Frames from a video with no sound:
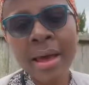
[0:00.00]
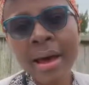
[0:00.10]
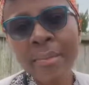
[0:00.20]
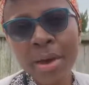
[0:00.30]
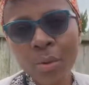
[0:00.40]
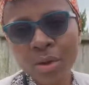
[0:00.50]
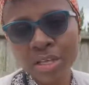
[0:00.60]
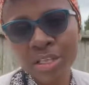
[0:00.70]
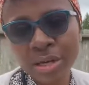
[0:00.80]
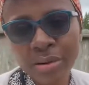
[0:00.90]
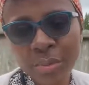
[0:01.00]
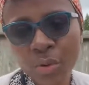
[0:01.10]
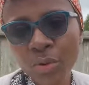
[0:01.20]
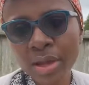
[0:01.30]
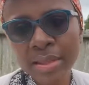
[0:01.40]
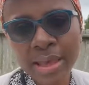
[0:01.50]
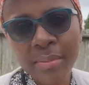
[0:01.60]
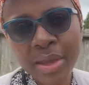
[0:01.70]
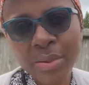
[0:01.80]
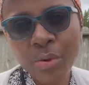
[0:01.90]
I beg una share them, una tell
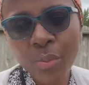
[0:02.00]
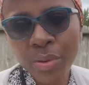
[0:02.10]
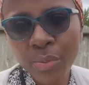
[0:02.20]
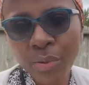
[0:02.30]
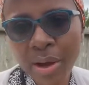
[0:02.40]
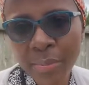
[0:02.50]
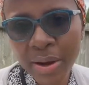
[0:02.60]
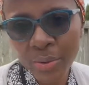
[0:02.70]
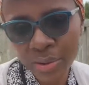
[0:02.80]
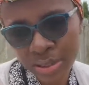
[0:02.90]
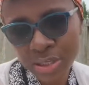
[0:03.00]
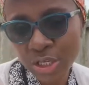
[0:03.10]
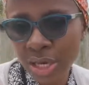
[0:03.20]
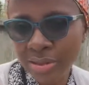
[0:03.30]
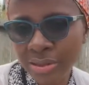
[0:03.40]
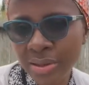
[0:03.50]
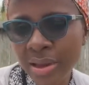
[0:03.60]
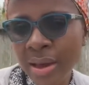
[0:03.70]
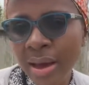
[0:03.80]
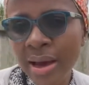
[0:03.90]
many more people about this channel,
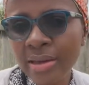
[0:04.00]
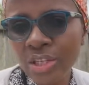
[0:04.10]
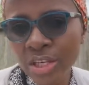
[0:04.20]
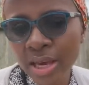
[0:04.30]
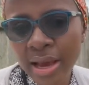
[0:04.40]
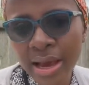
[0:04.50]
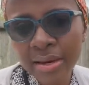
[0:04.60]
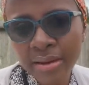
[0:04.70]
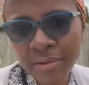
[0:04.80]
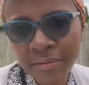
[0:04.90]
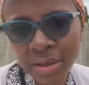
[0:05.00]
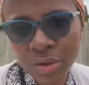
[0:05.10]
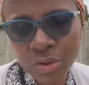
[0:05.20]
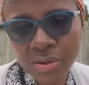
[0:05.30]
and they share gardening videos.